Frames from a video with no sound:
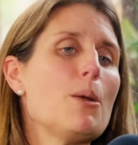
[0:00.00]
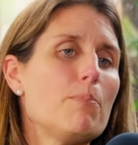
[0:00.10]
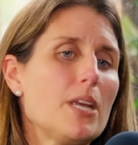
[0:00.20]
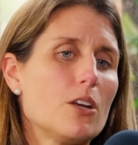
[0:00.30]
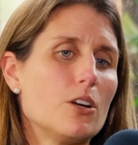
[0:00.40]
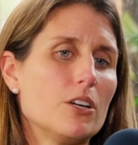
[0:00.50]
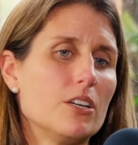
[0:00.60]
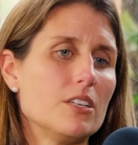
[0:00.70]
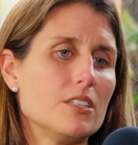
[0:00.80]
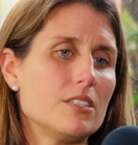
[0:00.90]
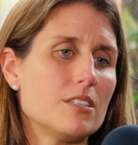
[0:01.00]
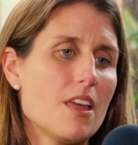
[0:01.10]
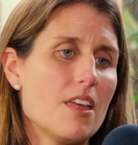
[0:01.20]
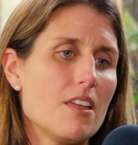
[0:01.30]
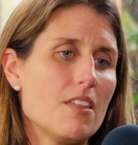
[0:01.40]
because
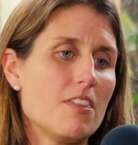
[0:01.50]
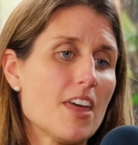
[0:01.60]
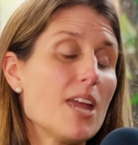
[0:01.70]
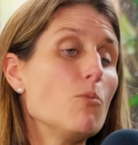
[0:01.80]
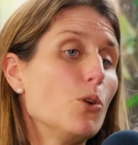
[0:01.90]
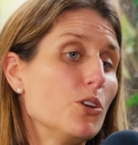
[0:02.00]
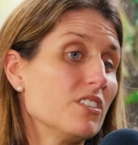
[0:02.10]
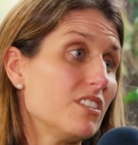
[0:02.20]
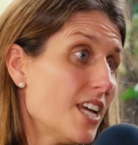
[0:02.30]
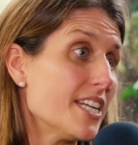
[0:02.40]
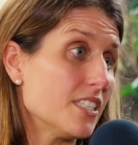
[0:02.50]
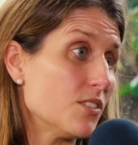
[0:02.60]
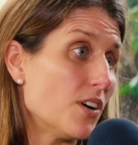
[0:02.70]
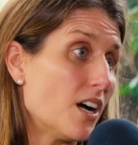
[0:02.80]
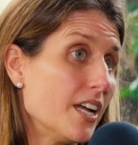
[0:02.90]
they weren't
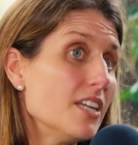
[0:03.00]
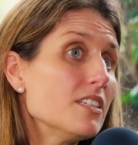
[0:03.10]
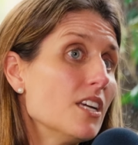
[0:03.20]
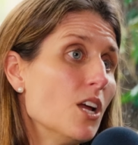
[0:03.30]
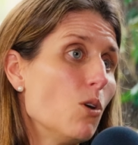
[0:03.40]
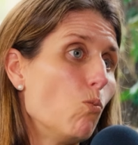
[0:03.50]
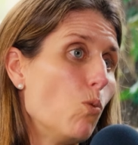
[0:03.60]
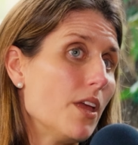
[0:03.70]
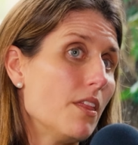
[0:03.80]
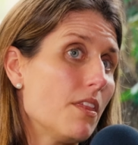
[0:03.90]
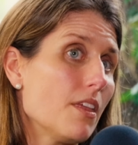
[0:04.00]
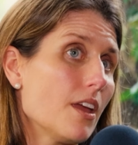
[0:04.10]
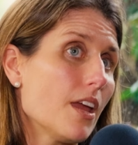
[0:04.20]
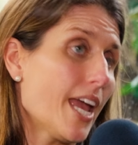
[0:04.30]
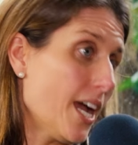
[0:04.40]
satisfied with
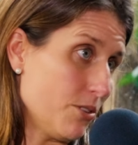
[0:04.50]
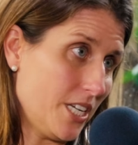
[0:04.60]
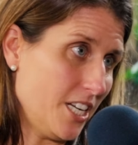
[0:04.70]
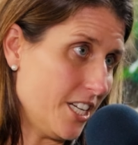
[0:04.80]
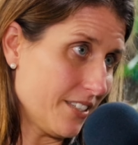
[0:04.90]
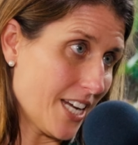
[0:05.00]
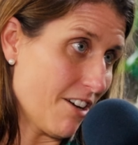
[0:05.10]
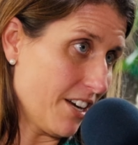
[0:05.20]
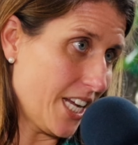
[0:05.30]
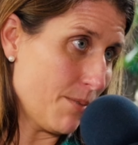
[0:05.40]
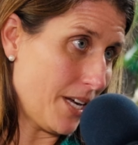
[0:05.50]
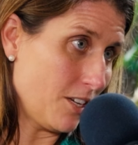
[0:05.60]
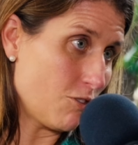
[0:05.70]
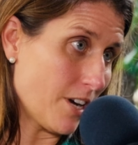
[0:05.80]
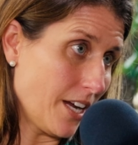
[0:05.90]
how teachers currently are being
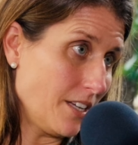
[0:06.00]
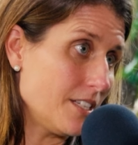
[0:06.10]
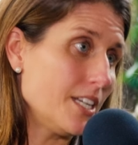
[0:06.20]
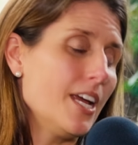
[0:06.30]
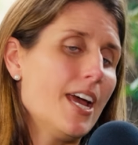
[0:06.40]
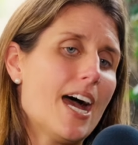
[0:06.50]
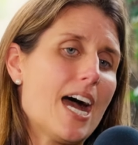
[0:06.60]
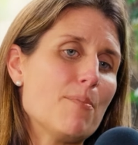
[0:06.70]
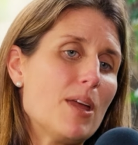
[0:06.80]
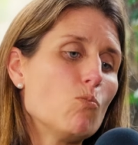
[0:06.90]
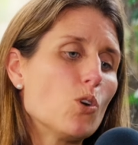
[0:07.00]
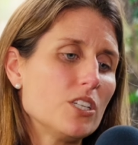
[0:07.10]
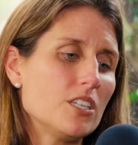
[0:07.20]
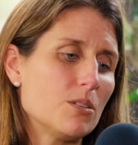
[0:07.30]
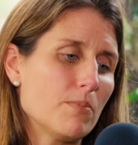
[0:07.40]
trained, and
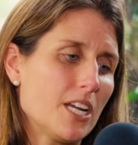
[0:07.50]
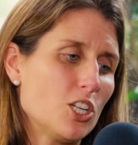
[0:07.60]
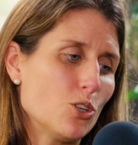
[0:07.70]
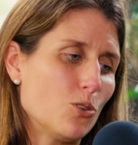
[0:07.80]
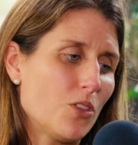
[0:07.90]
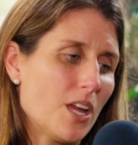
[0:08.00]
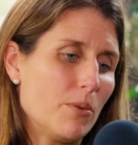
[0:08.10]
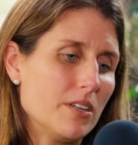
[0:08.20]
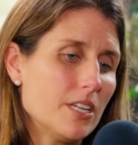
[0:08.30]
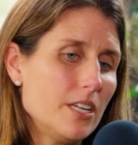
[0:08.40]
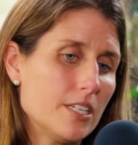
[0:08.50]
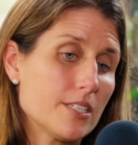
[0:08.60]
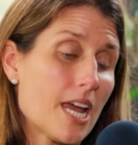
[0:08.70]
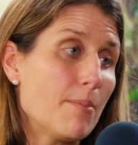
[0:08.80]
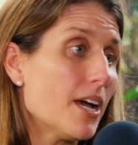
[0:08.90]
wanted to make sure that when teachers
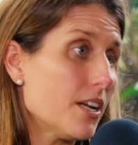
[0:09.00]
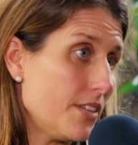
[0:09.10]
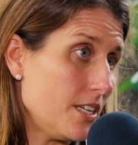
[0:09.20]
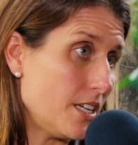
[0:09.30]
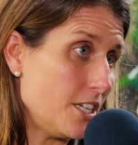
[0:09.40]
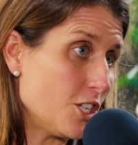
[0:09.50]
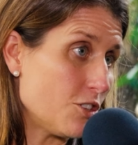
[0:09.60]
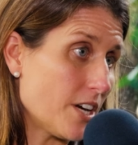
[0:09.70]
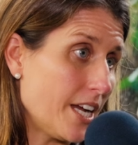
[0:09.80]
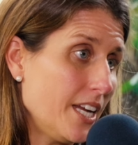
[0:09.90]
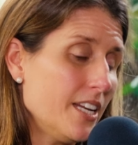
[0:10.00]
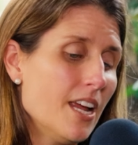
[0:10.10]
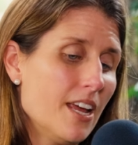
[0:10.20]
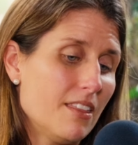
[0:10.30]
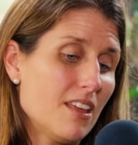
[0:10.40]
came out of their teacher training,
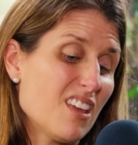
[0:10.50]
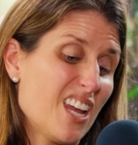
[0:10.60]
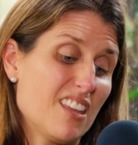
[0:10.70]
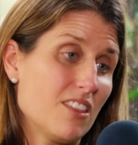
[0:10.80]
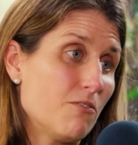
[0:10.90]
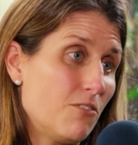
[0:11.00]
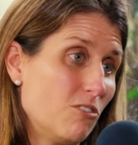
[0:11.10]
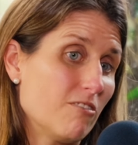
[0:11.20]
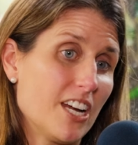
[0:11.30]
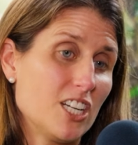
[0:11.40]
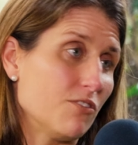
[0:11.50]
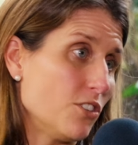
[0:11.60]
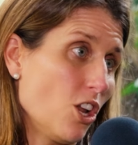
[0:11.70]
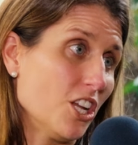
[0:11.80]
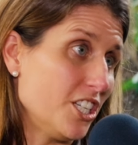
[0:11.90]
that they had the full range of
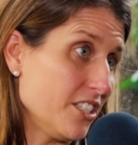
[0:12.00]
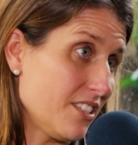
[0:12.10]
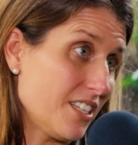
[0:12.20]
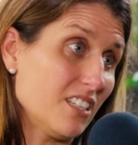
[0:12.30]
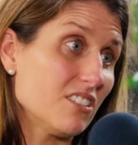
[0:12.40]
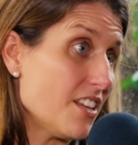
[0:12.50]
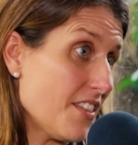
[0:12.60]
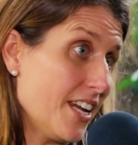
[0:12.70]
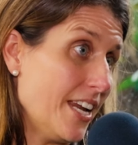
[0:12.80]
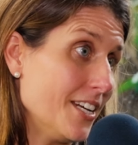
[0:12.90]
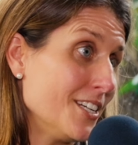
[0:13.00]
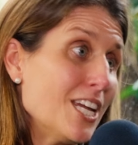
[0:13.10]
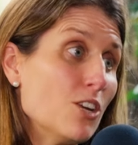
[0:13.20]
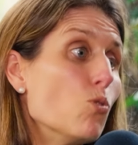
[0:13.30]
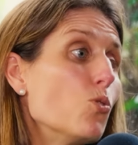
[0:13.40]
knowledge and skills that they needed
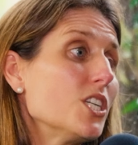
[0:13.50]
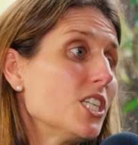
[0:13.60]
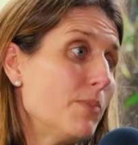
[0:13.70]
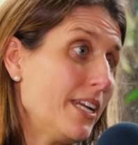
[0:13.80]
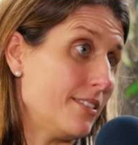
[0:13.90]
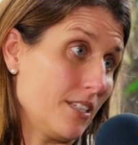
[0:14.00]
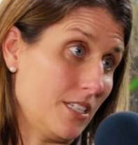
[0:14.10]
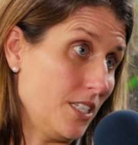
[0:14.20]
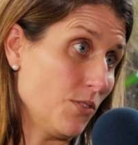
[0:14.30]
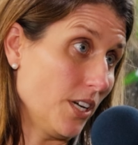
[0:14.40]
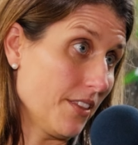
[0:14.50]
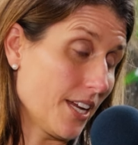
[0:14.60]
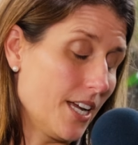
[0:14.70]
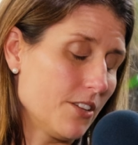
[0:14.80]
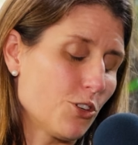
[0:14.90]
in order to be successful in the
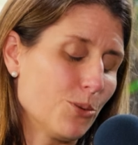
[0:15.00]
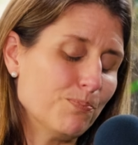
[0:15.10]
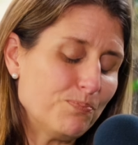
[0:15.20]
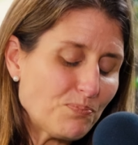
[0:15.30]
classroom.